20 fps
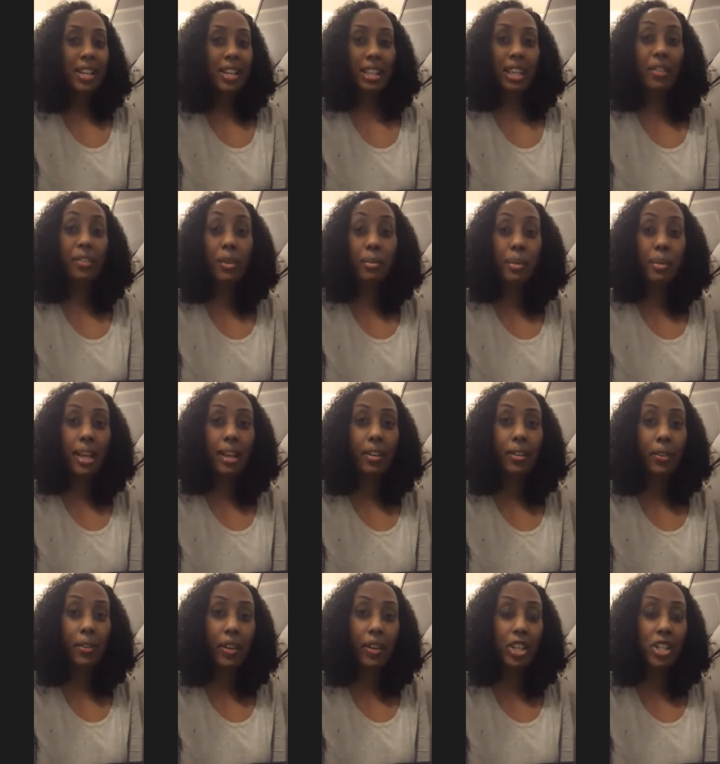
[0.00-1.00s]
give a man a
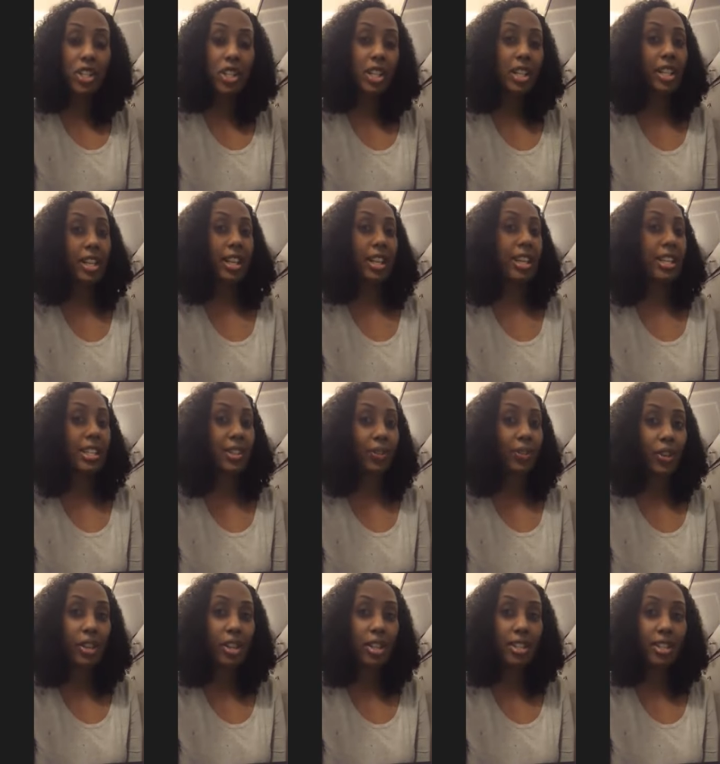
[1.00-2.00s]
fish and he eats
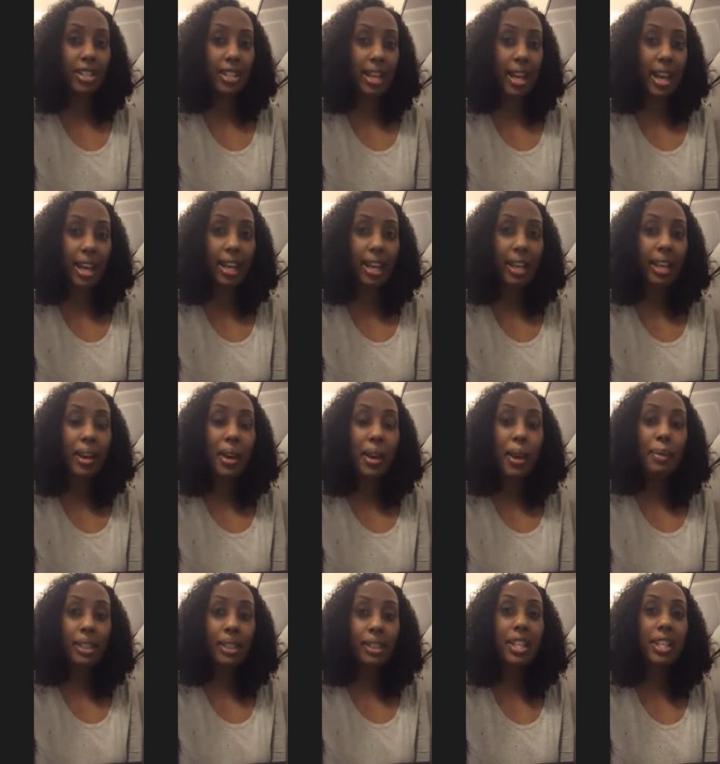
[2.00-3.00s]
for today,
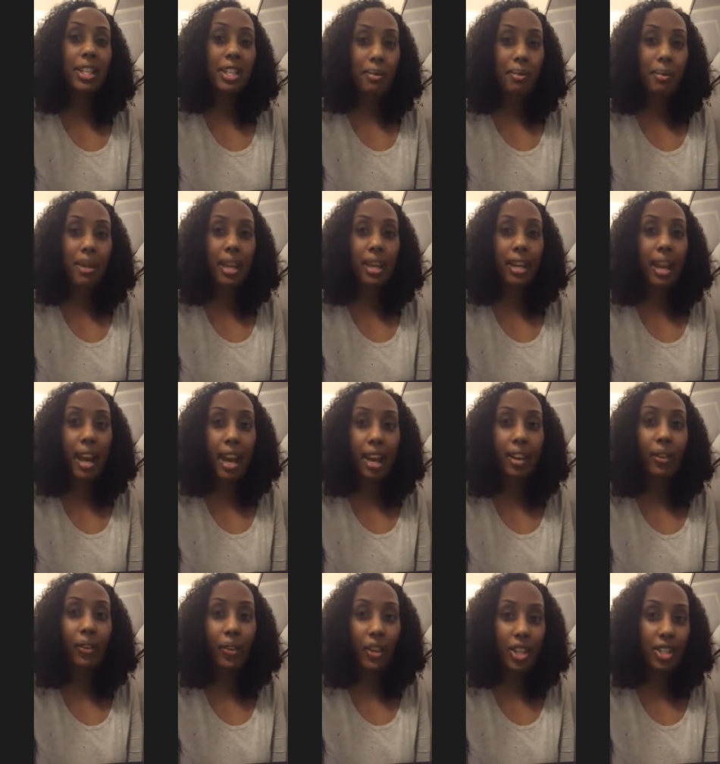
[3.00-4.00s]
but teach a man how
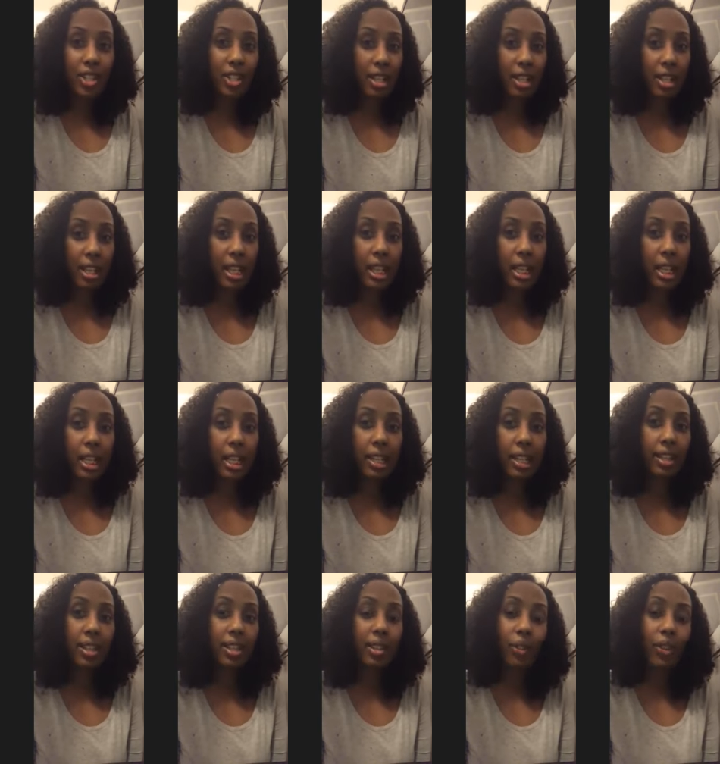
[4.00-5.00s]
to fish and he
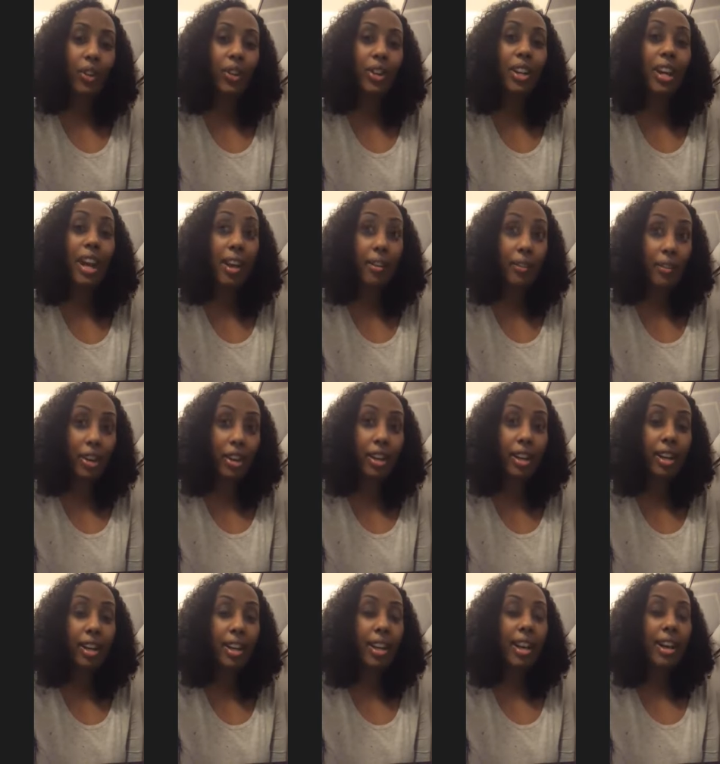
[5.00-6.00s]
eats forever.
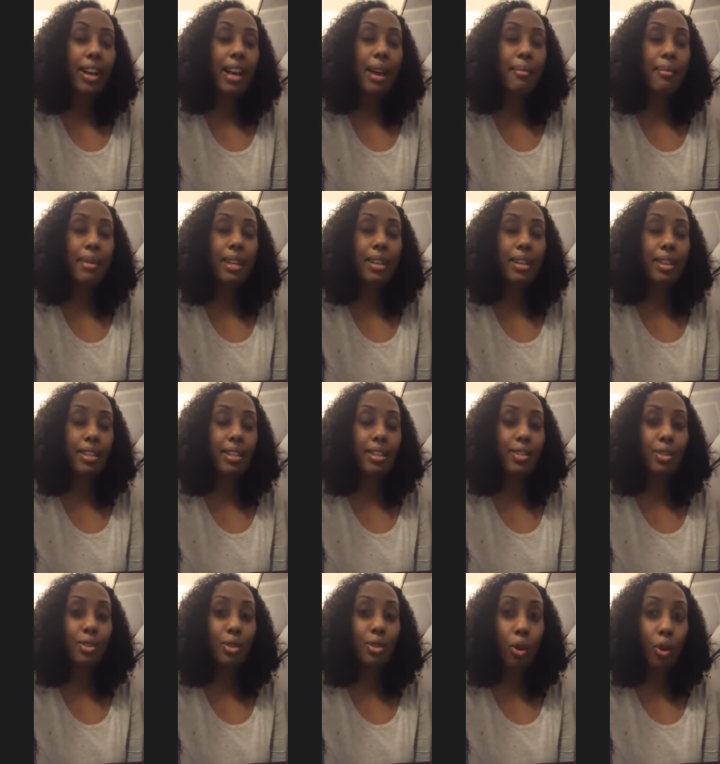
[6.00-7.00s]
I mean, this
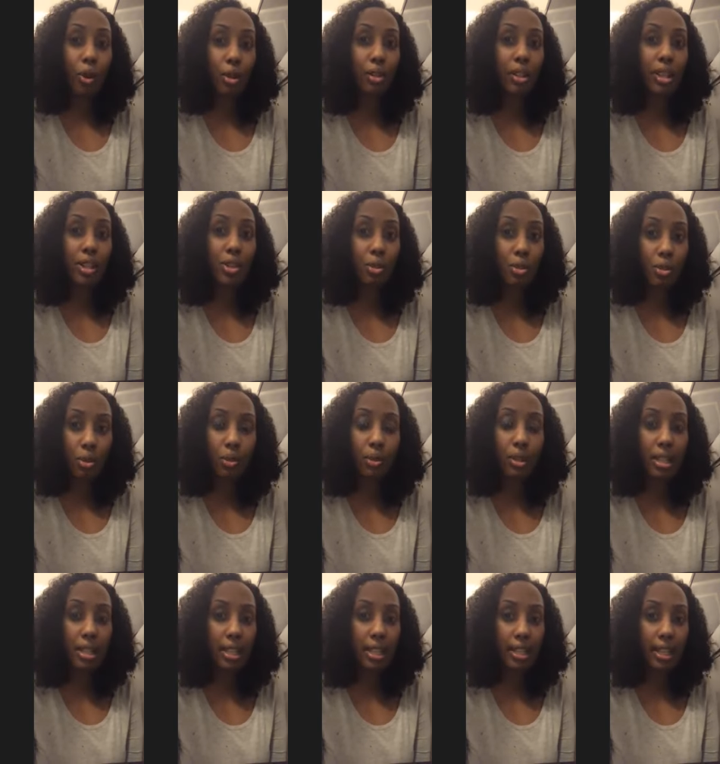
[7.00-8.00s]
is totally true
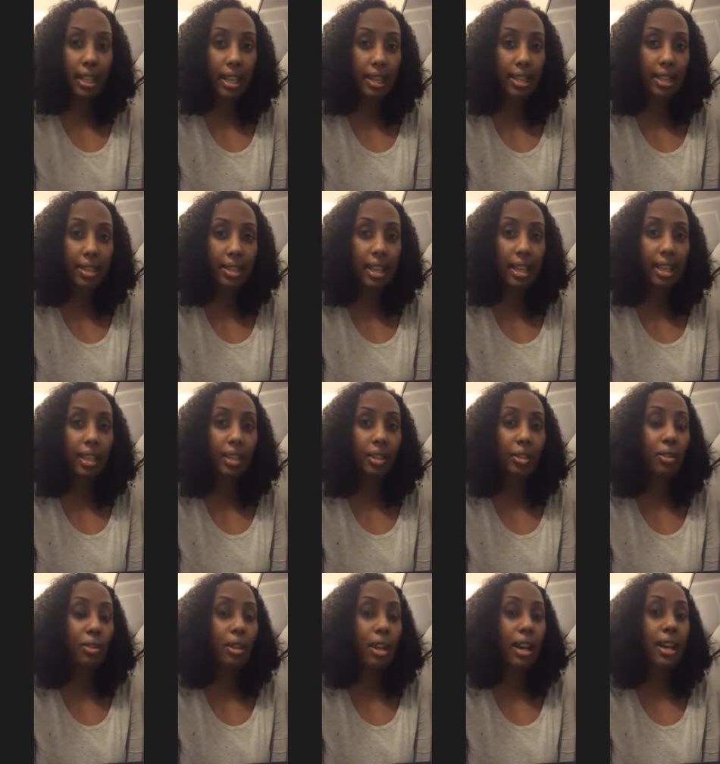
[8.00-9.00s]
in this case. Like,
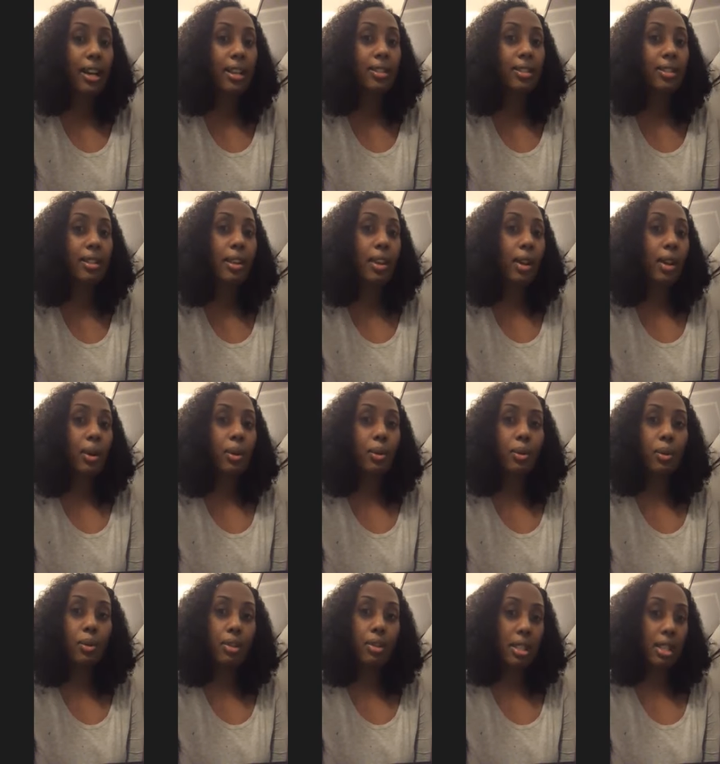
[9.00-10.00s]
you guys
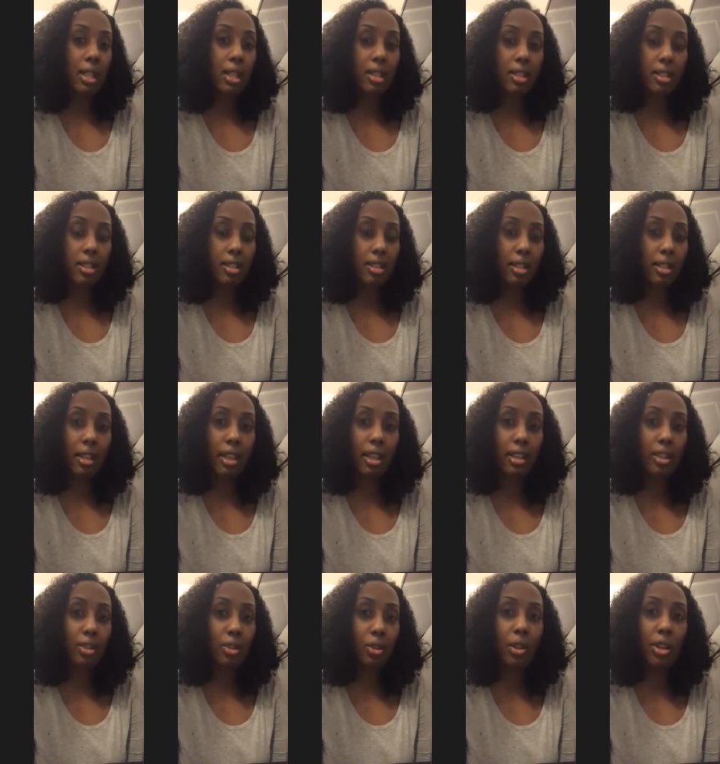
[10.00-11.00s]
will teach
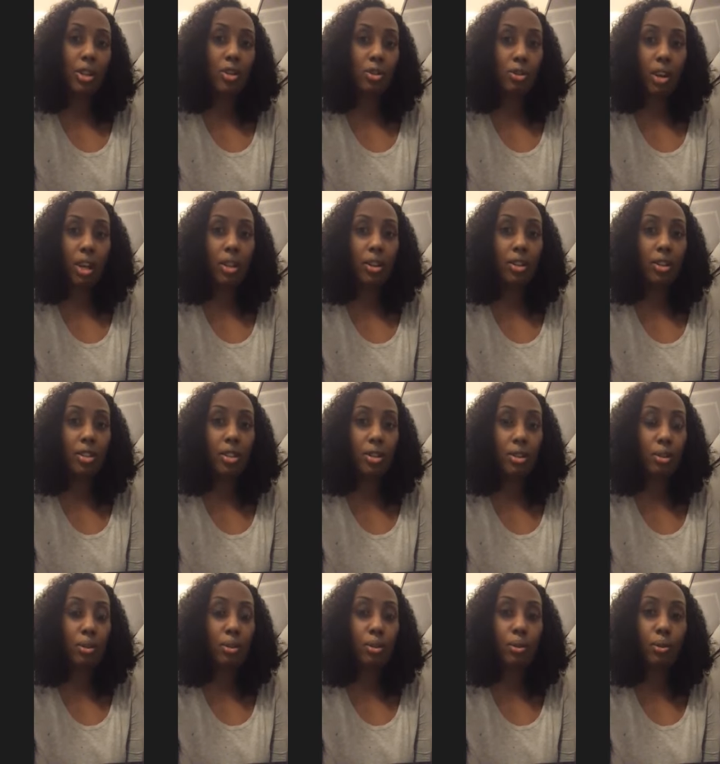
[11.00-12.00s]
any student trader
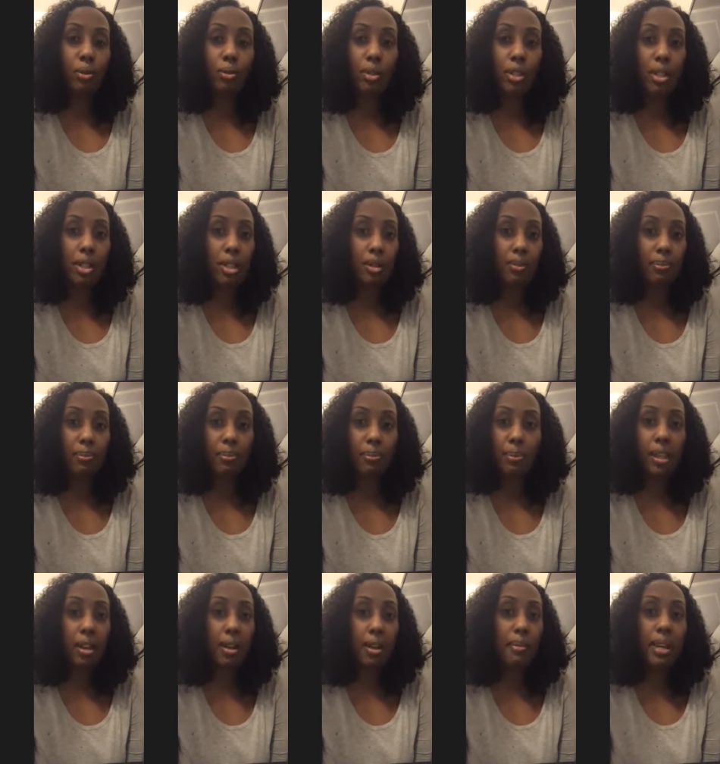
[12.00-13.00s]
to just
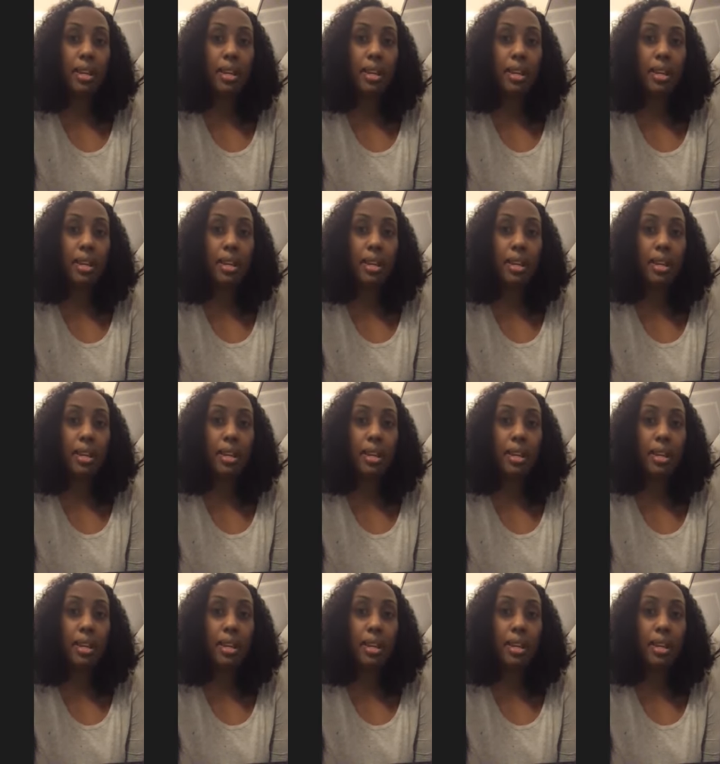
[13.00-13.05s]
become